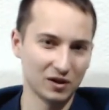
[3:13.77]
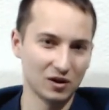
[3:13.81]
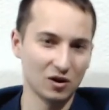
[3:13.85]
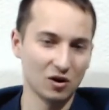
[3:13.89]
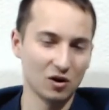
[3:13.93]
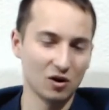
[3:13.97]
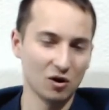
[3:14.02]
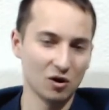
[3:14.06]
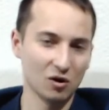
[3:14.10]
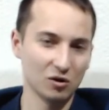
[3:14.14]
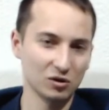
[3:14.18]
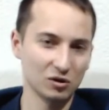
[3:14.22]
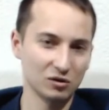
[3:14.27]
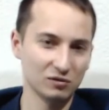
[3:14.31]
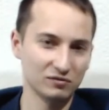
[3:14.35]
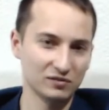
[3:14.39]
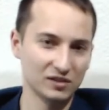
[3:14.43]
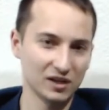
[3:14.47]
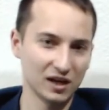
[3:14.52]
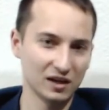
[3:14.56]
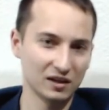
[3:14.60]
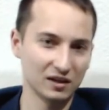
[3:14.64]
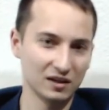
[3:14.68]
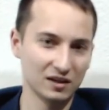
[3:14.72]
All you've
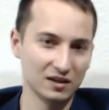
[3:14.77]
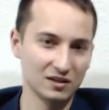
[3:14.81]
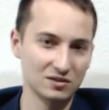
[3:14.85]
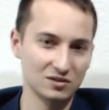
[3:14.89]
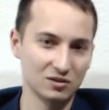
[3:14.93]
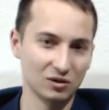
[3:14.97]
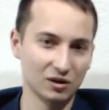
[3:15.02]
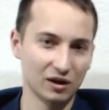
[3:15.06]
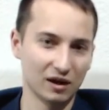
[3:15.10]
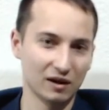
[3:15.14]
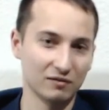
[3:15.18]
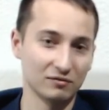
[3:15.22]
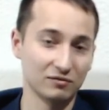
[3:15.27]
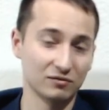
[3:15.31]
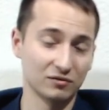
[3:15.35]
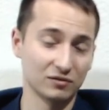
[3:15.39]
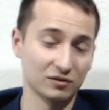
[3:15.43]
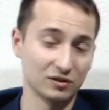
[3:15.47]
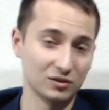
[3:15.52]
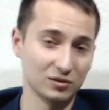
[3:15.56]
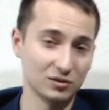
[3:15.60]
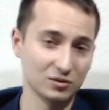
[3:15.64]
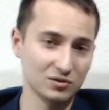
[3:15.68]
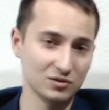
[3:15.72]
done is you have
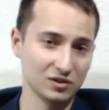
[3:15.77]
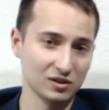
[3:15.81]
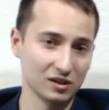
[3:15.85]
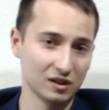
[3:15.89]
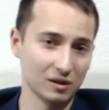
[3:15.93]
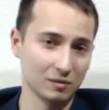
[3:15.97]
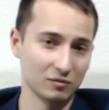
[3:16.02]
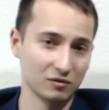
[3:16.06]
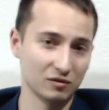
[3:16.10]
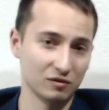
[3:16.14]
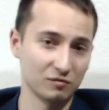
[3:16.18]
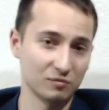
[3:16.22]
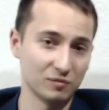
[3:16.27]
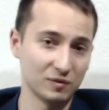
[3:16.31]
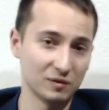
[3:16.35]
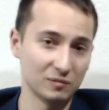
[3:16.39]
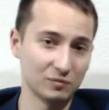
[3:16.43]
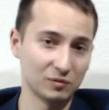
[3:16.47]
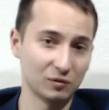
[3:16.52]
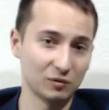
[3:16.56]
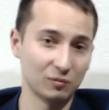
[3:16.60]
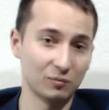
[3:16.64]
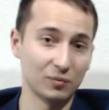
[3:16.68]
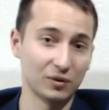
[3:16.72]
reduced the number of people
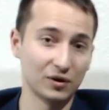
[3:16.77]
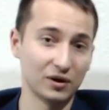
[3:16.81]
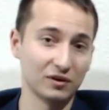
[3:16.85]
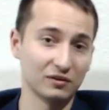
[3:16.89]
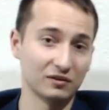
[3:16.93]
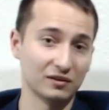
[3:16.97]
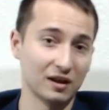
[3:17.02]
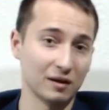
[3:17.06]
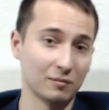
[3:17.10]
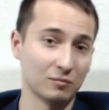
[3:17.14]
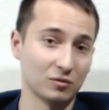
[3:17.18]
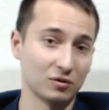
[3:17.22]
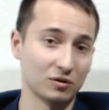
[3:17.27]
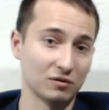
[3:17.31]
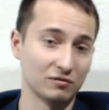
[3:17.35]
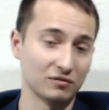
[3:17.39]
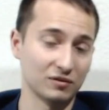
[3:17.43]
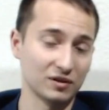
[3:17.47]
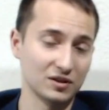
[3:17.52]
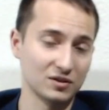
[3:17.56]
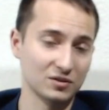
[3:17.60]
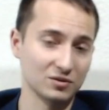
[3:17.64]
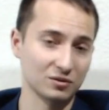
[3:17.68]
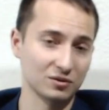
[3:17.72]
per number of
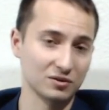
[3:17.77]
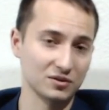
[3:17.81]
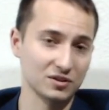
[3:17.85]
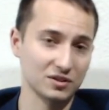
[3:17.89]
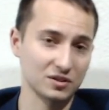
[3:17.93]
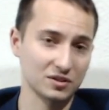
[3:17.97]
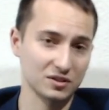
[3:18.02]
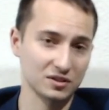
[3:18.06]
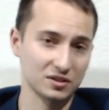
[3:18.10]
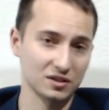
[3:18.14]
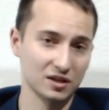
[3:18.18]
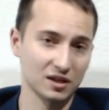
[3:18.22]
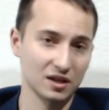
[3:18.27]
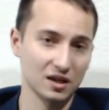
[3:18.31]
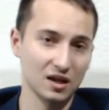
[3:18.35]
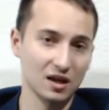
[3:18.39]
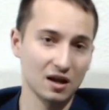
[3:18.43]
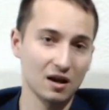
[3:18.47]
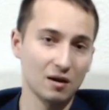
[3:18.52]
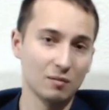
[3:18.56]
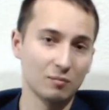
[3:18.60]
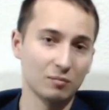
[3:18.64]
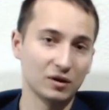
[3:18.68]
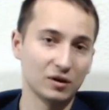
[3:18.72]
resources,
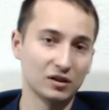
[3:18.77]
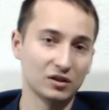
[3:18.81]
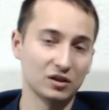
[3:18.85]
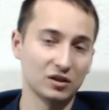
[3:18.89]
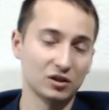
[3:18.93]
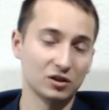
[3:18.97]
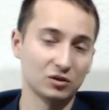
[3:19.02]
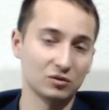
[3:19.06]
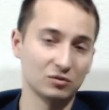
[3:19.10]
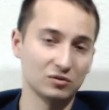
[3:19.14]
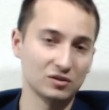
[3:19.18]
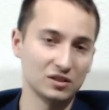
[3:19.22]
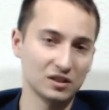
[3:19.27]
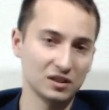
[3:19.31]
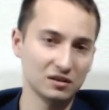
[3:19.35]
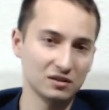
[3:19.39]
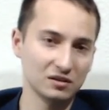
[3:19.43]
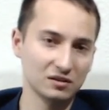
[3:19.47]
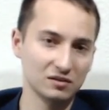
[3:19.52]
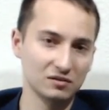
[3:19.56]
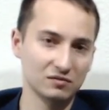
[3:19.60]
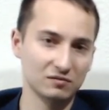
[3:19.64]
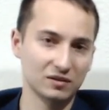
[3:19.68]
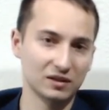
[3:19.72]
but you
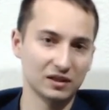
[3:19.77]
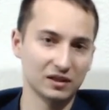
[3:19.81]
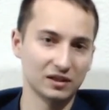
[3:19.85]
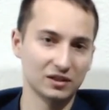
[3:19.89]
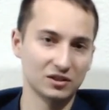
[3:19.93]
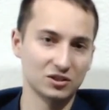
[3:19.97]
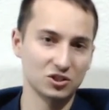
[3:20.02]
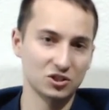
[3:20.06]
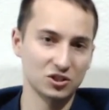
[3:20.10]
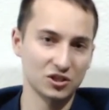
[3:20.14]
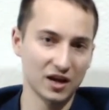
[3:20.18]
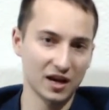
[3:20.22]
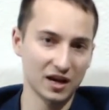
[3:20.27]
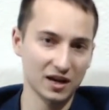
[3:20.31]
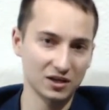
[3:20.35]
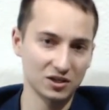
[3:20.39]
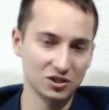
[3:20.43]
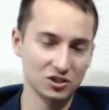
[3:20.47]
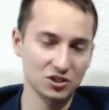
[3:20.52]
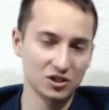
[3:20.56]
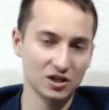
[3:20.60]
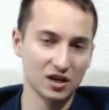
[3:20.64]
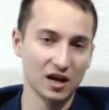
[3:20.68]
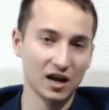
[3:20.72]
didn't really
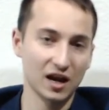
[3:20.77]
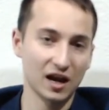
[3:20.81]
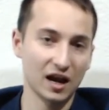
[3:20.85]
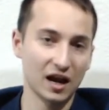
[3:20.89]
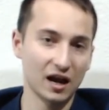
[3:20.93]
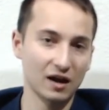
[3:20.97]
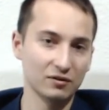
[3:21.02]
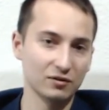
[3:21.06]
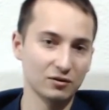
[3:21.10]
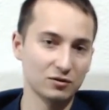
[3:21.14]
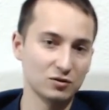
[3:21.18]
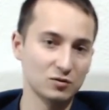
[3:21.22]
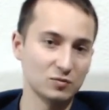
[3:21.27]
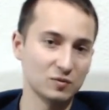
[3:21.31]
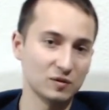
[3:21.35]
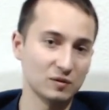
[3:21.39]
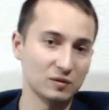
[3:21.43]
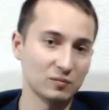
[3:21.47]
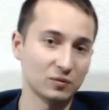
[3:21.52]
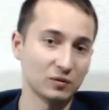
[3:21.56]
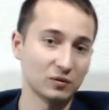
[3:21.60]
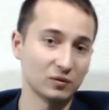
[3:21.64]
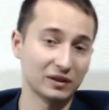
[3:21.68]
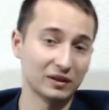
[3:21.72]
change how those
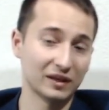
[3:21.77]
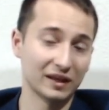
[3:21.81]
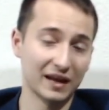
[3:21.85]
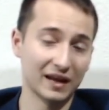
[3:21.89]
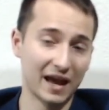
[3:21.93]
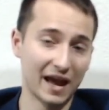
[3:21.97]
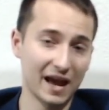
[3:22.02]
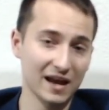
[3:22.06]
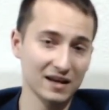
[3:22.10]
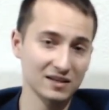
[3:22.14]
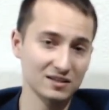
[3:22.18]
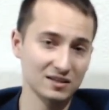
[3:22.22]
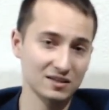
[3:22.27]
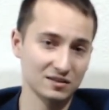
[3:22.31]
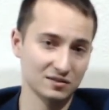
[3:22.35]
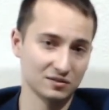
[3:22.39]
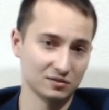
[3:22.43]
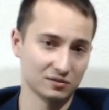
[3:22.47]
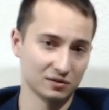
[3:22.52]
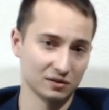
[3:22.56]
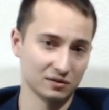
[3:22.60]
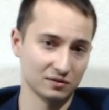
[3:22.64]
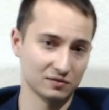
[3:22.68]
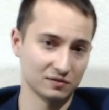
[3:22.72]
people get access to
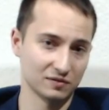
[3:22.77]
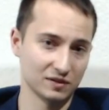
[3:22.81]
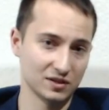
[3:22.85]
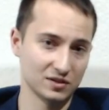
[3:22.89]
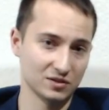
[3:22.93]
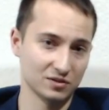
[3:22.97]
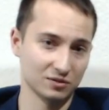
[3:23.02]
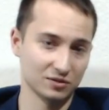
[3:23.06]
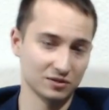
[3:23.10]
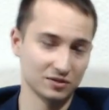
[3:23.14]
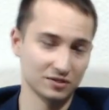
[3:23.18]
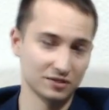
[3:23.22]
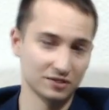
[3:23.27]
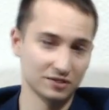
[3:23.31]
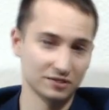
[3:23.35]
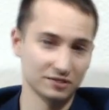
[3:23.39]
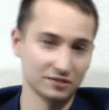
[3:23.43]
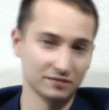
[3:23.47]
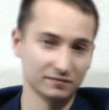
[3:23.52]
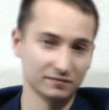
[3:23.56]
those resources.